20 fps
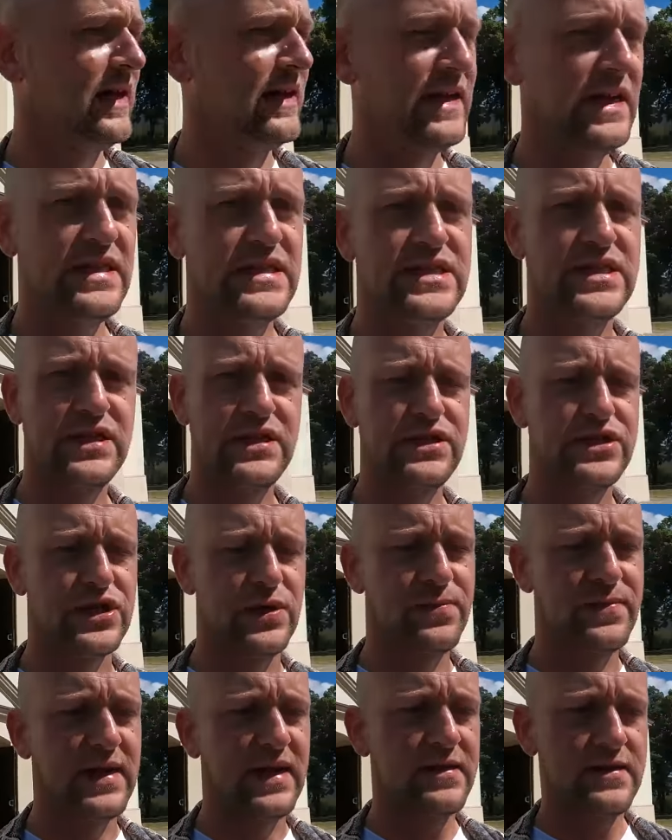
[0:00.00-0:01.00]
it is
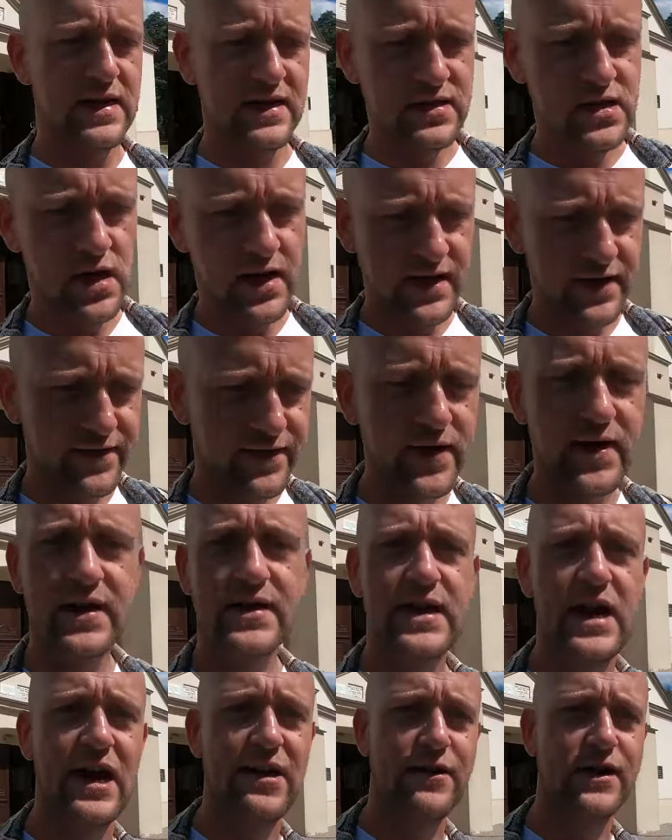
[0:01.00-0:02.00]
something that kind of
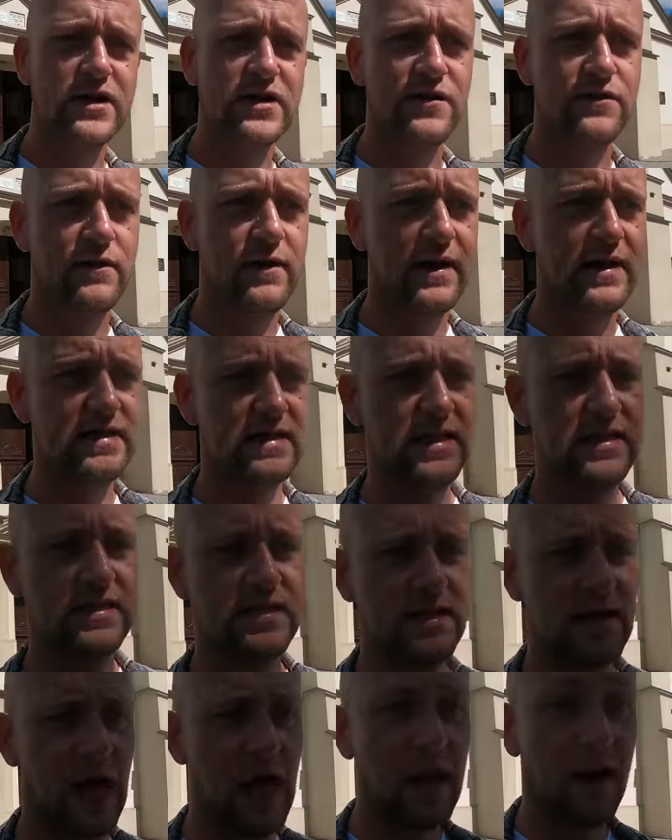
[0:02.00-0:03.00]

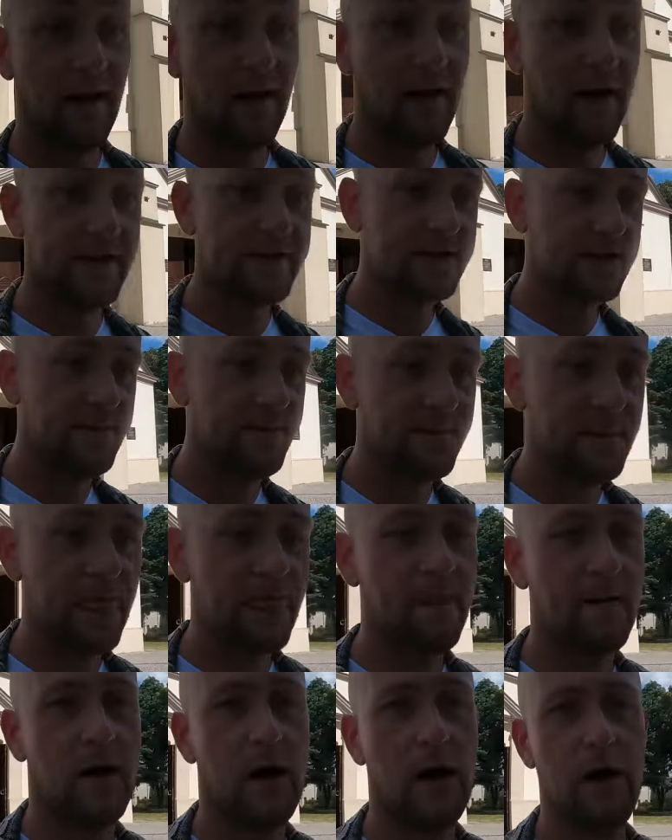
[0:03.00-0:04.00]
characterizes a lot
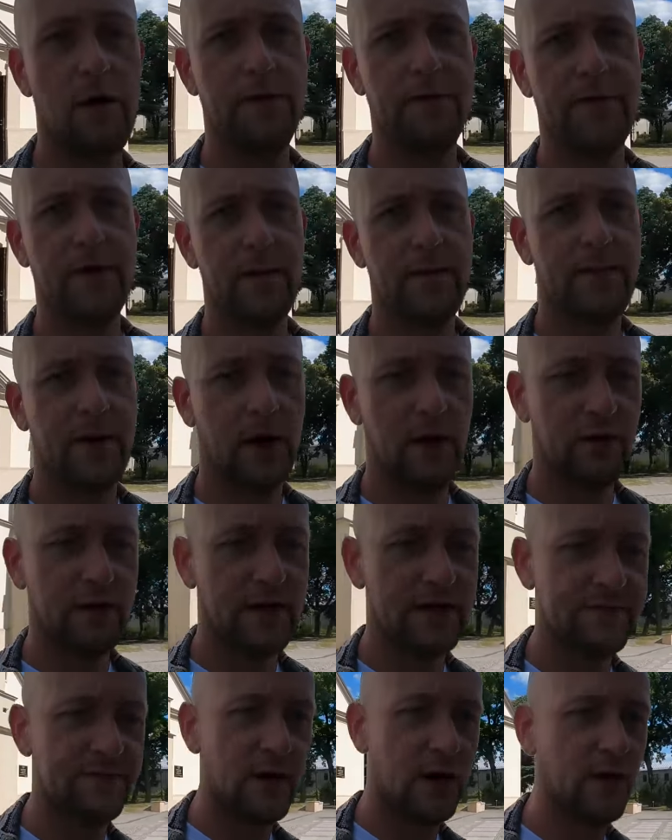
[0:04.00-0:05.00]
of
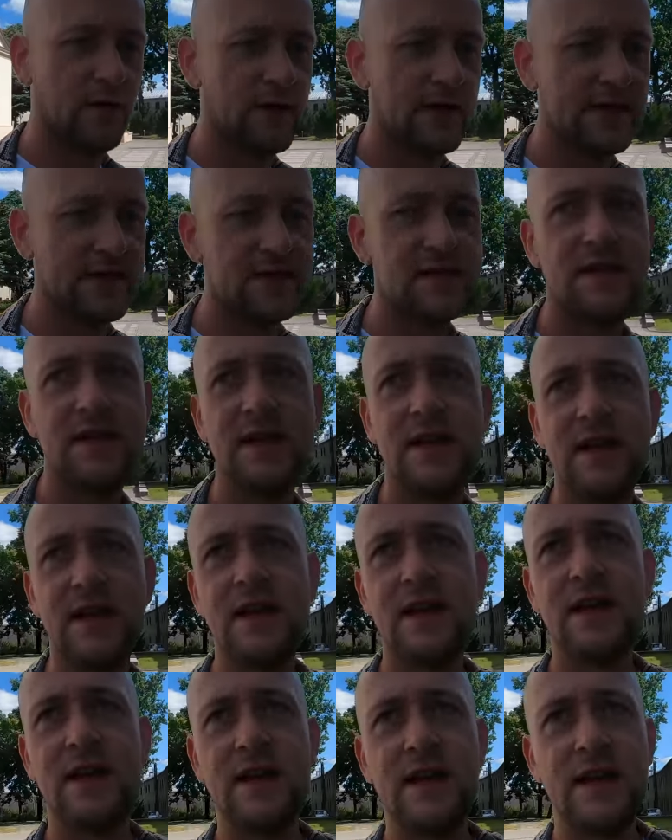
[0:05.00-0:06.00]
Poland. Poland
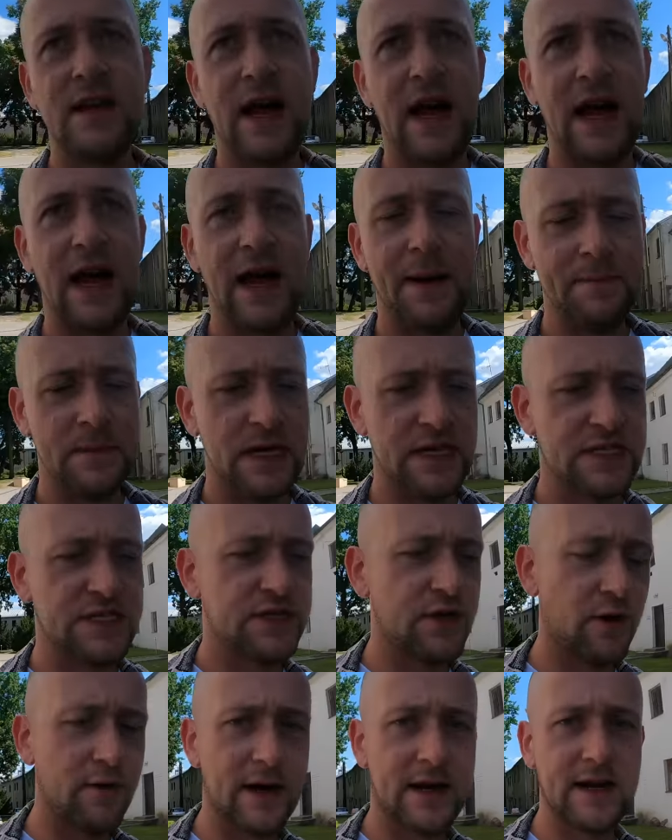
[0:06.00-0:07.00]
um,
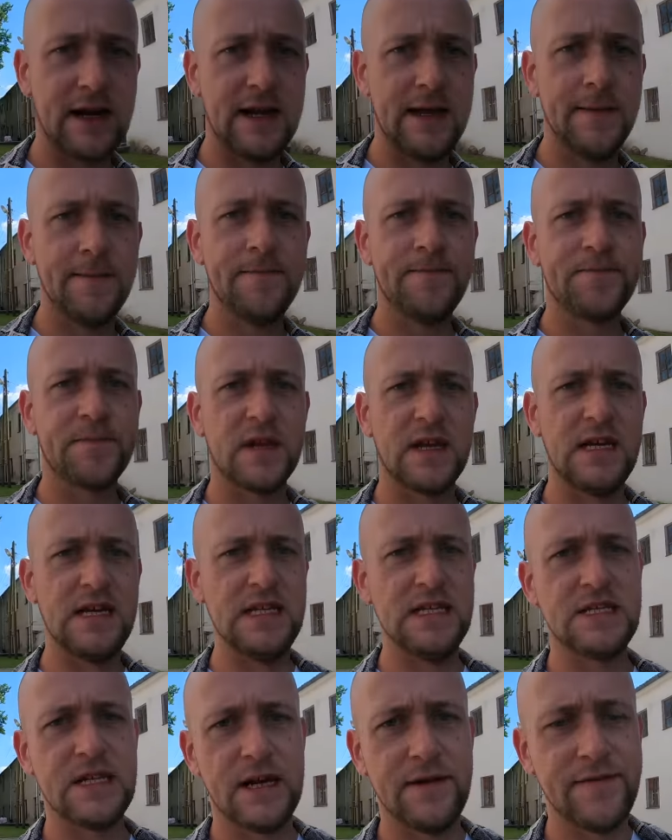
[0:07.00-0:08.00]
historically
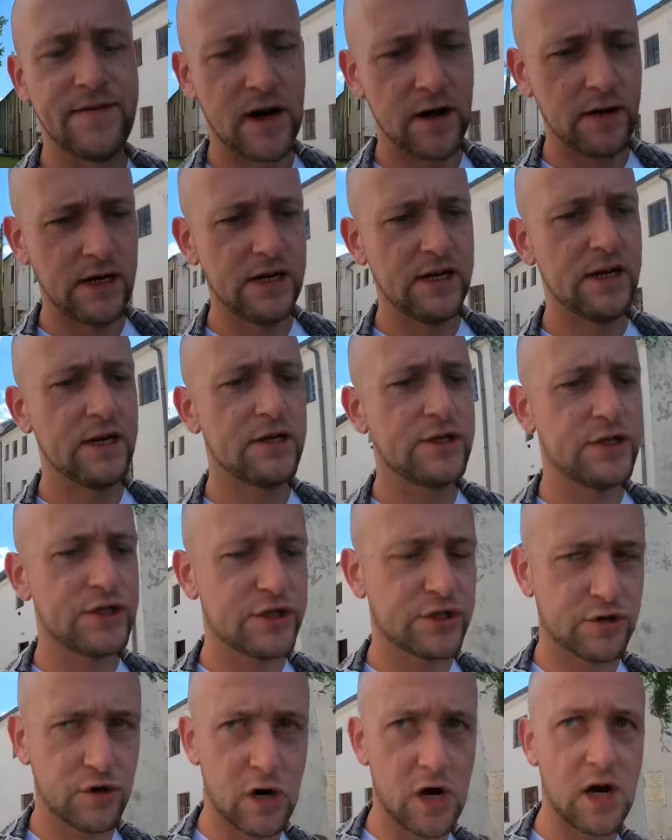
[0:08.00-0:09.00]
is a very
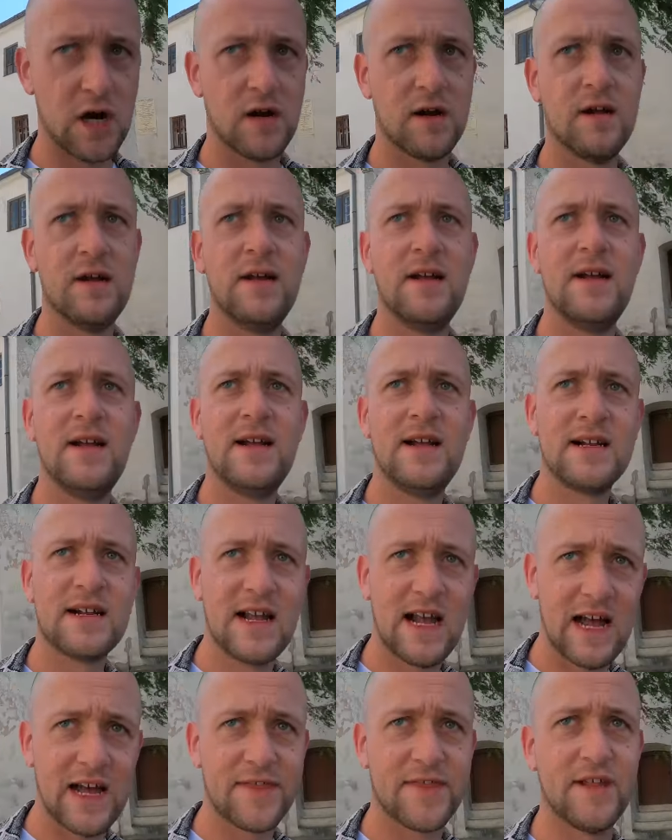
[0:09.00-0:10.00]
strong
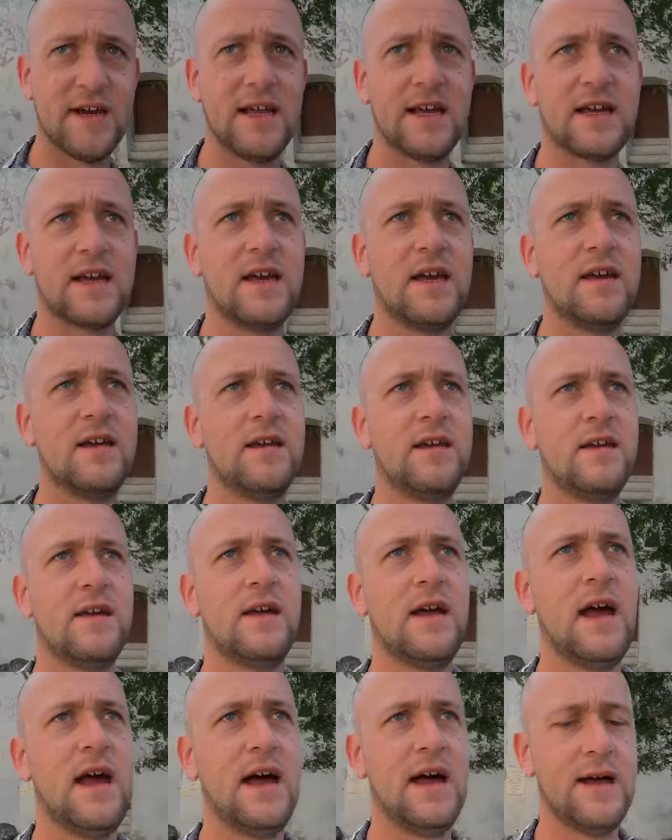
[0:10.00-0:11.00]
Catholic
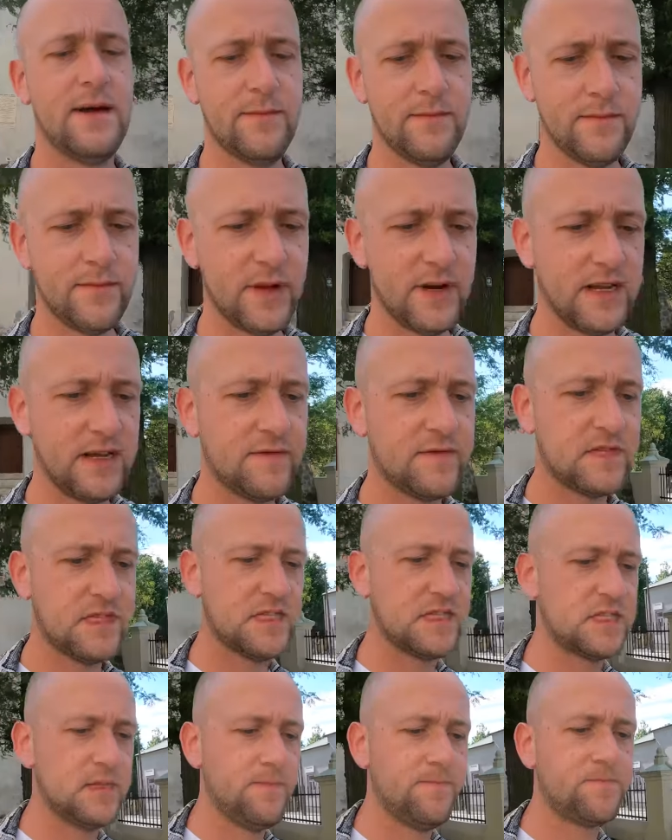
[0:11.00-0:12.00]
um, belief
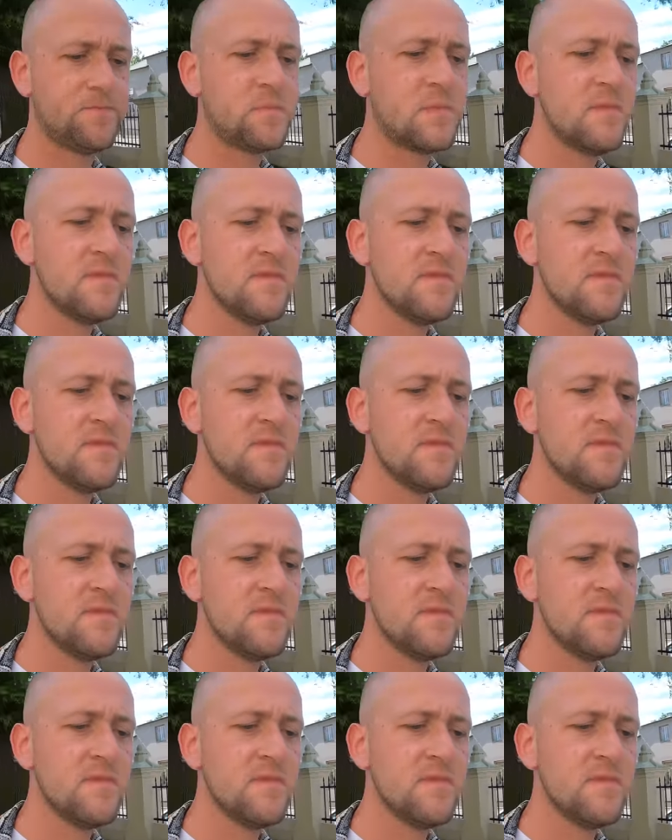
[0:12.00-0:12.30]
system